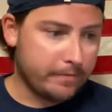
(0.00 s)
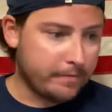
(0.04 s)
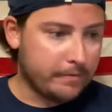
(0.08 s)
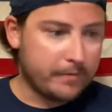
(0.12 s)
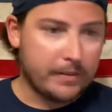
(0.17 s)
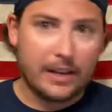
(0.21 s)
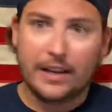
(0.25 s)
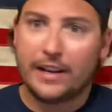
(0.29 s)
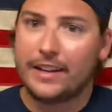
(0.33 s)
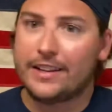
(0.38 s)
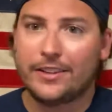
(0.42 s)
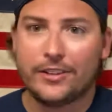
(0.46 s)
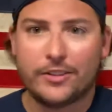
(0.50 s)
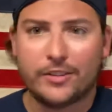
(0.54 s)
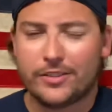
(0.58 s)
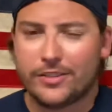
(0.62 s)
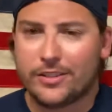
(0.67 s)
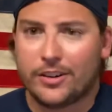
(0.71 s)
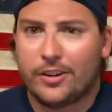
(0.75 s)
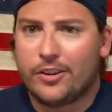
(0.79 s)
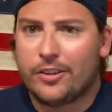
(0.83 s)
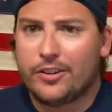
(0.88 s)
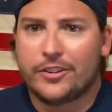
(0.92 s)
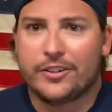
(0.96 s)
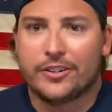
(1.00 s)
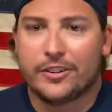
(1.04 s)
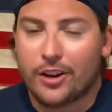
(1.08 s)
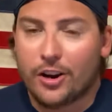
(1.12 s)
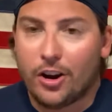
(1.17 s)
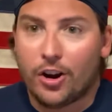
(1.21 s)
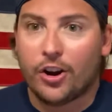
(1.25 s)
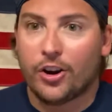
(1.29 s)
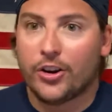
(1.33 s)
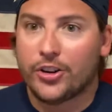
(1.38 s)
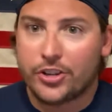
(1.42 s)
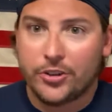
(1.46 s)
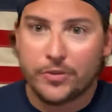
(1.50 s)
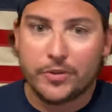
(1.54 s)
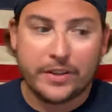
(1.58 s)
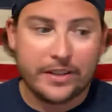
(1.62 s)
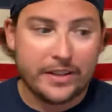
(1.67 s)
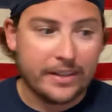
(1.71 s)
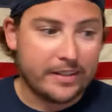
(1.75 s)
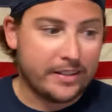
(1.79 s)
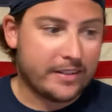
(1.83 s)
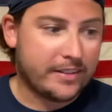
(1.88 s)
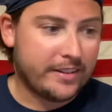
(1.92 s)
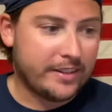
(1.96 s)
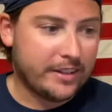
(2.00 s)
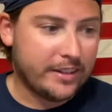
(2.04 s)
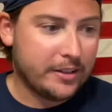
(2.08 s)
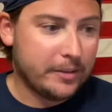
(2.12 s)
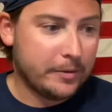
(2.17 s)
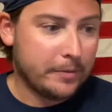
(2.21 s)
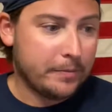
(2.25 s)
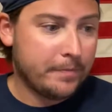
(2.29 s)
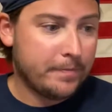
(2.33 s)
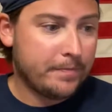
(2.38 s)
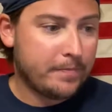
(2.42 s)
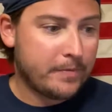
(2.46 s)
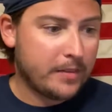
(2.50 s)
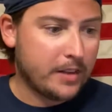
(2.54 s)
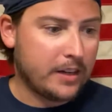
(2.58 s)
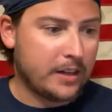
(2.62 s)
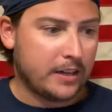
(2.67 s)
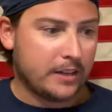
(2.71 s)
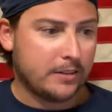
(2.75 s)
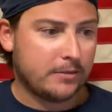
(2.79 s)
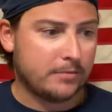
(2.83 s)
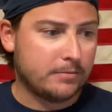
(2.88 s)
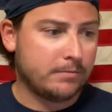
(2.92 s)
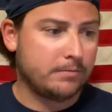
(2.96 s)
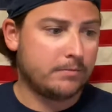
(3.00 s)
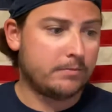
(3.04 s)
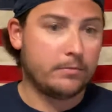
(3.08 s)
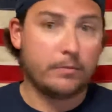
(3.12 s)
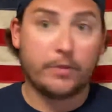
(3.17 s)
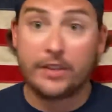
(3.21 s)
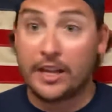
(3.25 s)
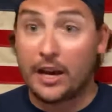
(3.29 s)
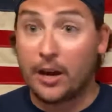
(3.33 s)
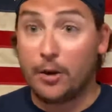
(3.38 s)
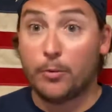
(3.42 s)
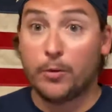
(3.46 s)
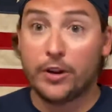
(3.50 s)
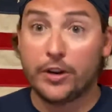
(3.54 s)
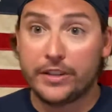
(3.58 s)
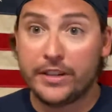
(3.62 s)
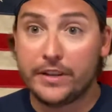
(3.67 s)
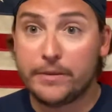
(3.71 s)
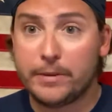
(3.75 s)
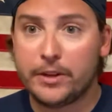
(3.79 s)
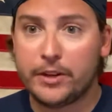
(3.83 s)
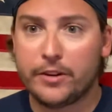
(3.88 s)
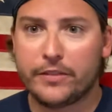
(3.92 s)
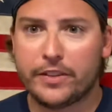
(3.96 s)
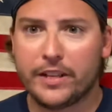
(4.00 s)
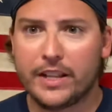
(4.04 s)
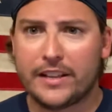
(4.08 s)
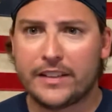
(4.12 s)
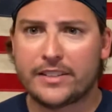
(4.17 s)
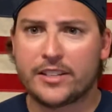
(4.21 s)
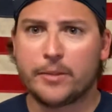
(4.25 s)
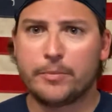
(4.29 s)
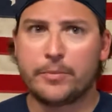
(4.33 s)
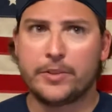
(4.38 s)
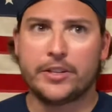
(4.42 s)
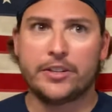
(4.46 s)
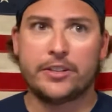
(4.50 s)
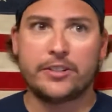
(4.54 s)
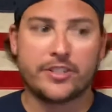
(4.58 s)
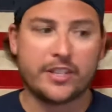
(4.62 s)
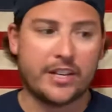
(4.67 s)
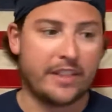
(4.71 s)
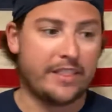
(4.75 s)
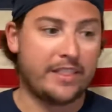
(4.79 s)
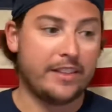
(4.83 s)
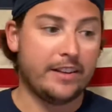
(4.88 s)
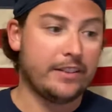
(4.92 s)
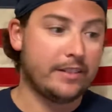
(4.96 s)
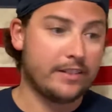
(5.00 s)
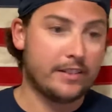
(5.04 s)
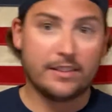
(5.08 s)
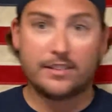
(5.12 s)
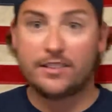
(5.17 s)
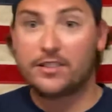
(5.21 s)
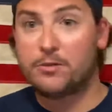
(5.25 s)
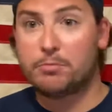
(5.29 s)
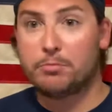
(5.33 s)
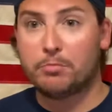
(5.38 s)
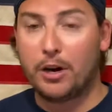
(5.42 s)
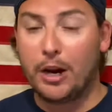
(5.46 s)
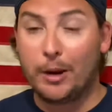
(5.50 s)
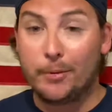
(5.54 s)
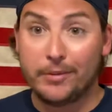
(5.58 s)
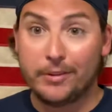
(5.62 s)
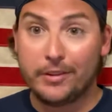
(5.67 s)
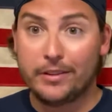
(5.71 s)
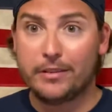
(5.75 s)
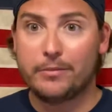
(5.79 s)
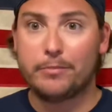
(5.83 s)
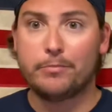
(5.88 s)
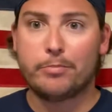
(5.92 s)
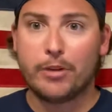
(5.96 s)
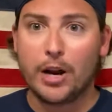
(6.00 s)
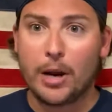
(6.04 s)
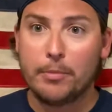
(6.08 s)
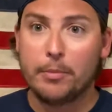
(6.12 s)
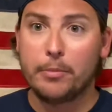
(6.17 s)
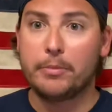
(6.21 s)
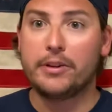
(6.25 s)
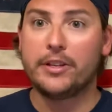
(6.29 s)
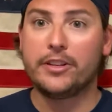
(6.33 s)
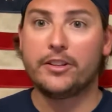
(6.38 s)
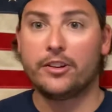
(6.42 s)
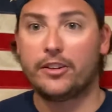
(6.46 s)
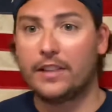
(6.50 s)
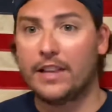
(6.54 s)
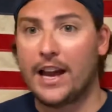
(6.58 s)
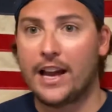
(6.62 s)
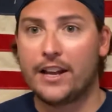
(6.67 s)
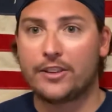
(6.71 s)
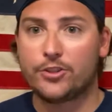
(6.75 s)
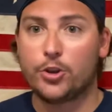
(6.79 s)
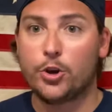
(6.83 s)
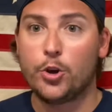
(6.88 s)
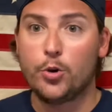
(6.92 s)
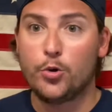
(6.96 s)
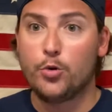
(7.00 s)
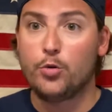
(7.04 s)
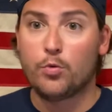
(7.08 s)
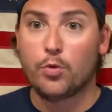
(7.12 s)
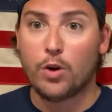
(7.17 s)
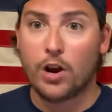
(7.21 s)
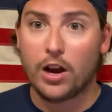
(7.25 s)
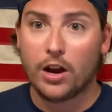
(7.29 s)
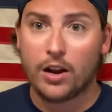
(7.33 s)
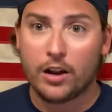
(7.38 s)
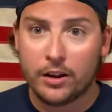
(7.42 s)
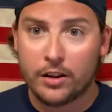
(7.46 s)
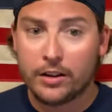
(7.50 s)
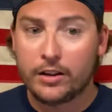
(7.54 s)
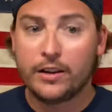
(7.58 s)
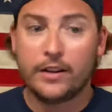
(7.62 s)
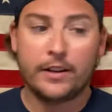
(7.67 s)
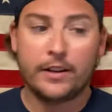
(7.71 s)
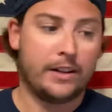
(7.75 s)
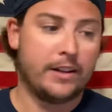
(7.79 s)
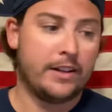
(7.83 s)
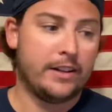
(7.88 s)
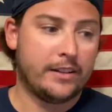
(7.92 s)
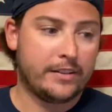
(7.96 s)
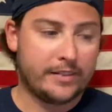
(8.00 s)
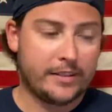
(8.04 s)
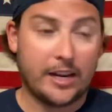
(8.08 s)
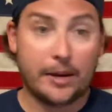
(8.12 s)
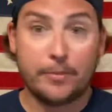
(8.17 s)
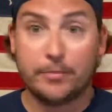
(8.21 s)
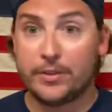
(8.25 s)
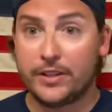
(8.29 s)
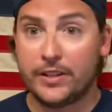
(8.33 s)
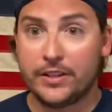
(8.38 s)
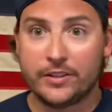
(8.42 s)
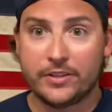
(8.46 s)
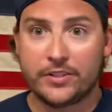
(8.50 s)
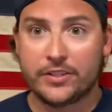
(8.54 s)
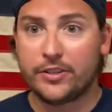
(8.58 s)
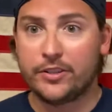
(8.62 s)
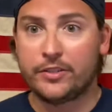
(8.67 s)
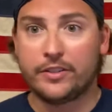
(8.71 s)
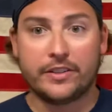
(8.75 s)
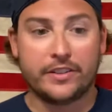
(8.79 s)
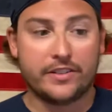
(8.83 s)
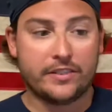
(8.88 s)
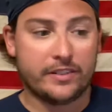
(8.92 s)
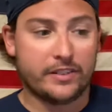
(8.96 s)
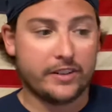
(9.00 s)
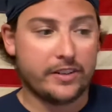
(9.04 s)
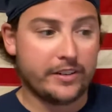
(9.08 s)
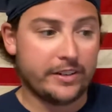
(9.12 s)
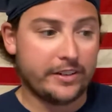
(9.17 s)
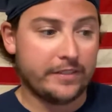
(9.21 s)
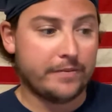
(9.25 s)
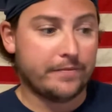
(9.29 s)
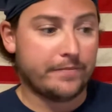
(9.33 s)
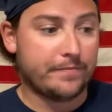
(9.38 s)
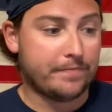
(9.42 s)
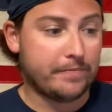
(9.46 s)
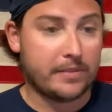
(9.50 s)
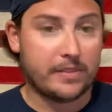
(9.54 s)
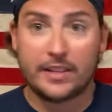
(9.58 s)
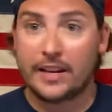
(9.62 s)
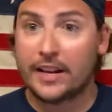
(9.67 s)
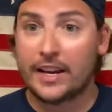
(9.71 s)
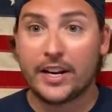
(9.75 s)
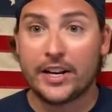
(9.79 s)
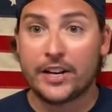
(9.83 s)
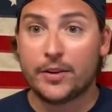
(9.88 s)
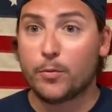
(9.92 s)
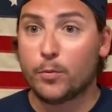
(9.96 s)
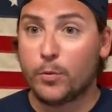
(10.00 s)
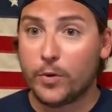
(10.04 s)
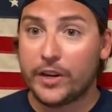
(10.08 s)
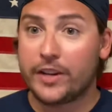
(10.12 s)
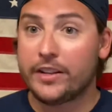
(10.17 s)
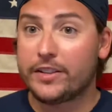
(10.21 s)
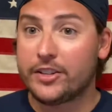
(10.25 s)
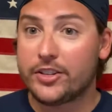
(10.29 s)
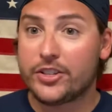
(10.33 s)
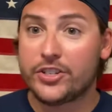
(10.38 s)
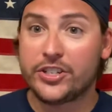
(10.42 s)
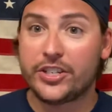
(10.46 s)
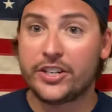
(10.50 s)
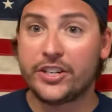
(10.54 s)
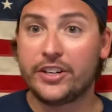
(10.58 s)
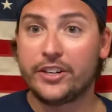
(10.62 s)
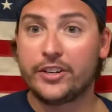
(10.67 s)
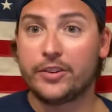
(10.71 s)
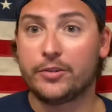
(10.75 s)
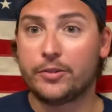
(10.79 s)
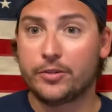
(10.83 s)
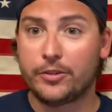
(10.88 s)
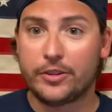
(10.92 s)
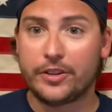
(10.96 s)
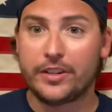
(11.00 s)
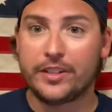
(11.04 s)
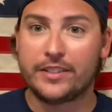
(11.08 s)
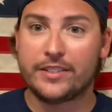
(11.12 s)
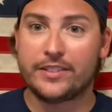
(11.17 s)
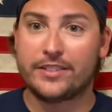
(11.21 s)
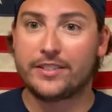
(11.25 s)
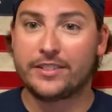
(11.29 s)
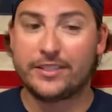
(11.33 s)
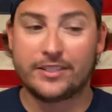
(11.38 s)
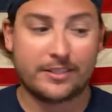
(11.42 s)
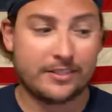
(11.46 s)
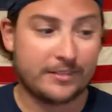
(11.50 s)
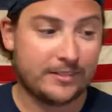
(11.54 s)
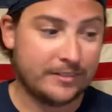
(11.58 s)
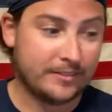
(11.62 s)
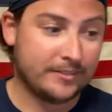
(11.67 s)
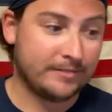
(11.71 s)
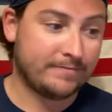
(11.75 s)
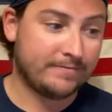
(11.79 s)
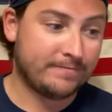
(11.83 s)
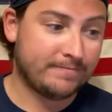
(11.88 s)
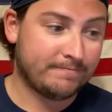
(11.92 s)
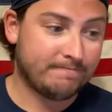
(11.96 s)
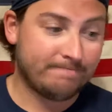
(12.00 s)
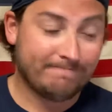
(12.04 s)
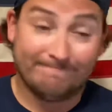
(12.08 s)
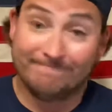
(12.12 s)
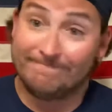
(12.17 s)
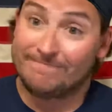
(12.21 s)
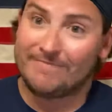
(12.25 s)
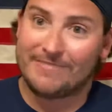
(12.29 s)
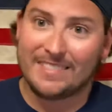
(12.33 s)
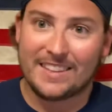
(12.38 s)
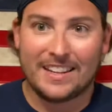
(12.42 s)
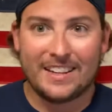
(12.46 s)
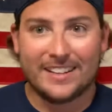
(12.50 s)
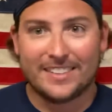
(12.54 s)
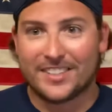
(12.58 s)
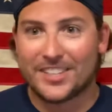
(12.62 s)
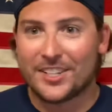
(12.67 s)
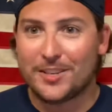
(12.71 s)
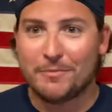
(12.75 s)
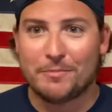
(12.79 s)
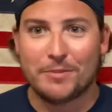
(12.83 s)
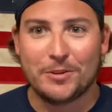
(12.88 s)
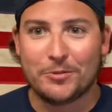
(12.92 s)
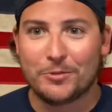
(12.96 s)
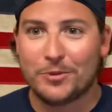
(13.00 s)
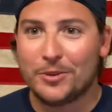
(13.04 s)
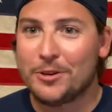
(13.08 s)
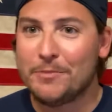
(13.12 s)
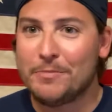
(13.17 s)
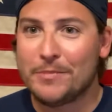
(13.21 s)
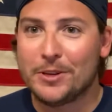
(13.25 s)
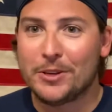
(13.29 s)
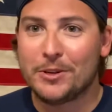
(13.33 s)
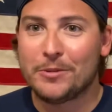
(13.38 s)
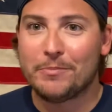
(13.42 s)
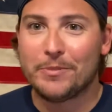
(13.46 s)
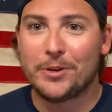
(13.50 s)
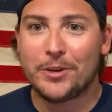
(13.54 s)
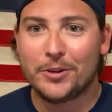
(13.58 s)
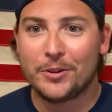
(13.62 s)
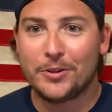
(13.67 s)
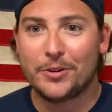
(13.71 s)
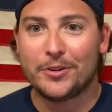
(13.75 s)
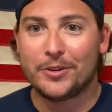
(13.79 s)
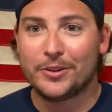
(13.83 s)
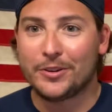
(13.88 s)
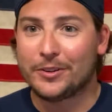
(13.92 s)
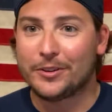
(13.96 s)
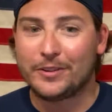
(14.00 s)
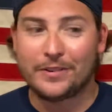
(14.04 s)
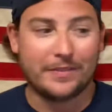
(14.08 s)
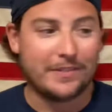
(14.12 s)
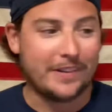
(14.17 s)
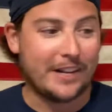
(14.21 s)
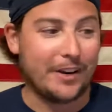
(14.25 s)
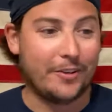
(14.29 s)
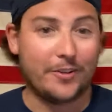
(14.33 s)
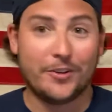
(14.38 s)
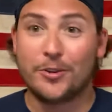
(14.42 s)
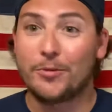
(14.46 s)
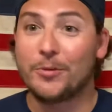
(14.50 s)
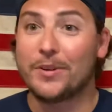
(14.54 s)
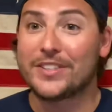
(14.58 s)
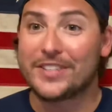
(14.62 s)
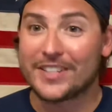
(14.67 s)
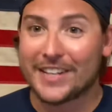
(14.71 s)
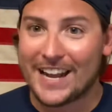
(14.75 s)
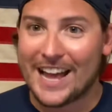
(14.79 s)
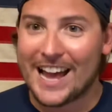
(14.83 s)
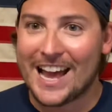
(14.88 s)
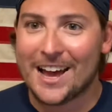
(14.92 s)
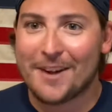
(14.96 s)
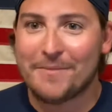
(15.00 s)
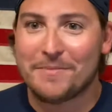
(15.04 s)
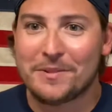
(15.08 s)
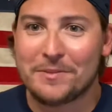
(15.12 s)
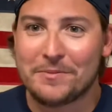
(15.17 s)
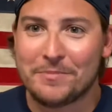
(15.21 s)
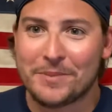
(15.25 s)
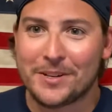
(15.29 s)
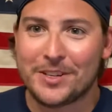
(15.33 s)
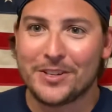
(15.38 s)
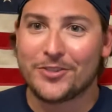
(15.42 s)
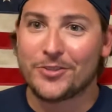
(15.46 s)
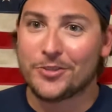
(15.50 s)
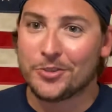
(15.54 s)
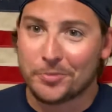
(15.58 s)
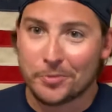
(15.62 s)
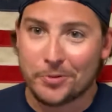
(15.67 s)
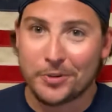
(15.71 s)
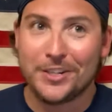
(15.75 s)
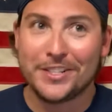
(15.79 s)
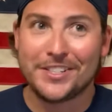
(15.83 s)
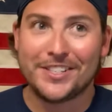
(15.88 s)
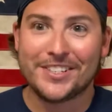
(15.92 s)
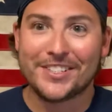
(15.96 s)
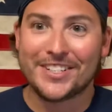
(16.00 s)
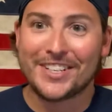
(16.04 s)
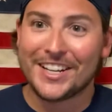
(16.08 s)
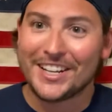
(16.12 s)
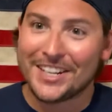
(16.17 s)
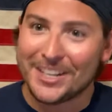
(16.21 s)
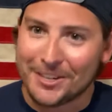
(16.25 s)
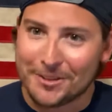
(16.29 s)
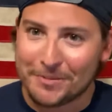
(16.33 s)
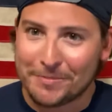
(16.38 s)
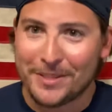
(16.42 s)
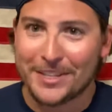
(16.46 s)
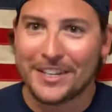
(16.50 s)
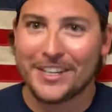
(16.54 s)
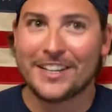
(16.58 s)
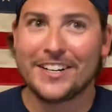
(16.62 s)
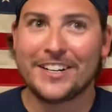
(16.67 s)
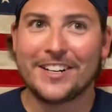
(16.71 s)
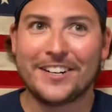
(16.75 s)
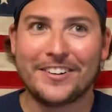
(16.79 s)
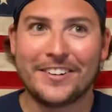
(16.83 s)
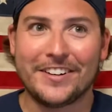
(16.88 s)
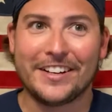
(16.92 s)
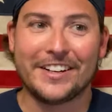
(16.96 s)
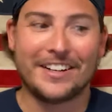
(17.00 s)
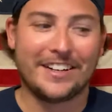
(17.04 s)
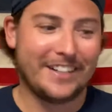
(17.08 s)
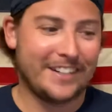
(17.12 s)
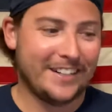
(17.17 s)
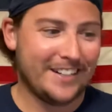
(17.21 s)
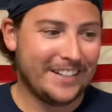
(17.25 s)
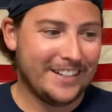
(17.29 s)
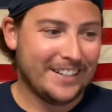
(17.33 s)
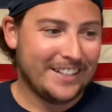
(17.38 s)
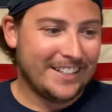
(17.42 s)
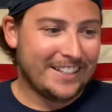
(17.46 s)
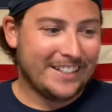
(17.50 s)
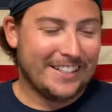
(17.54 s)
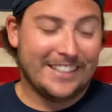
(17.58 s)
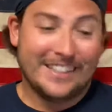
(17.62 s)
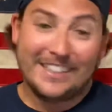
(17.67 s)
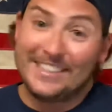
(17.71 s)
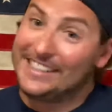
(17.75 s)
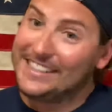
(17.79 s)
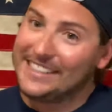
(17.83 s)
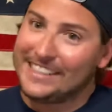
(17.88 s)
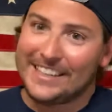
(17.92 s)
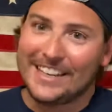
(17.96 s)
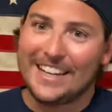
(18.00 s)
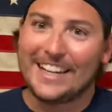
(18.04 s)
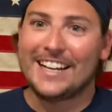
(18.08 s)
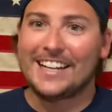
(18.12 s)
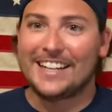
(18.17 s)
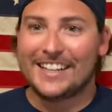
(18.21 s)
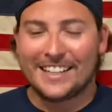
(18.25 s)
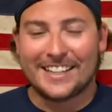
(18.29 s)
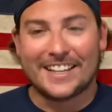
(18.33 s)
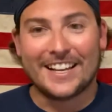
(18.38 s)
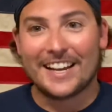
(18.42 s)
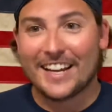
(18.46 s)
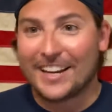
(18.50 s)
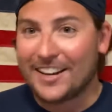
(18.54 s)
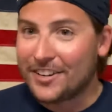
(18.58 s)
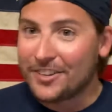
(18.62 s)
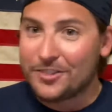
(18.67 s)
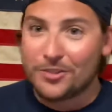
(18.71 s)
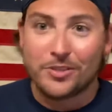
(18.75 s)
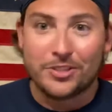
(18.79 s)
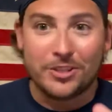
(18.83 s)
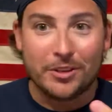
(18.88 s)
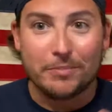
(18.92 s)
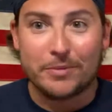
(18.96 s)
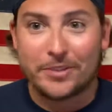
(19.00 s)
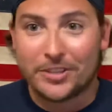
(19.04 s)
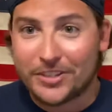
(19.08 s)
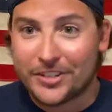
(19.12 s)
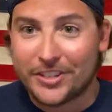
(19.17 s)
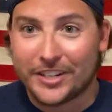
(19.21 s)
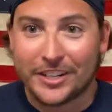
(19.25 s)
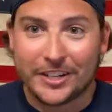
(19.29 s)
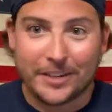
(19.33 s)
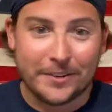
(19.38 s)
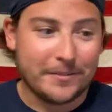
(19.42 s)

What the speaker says: It's hard to argue against them with how well they've been over the last couple of years. I think this is probably their last hoorah type deal. So they got to win it this year, or it's going to be rebuild mode, or I don't know what's going to happen. But Drew Brees is getting up there, and yeah, they got to do something this year.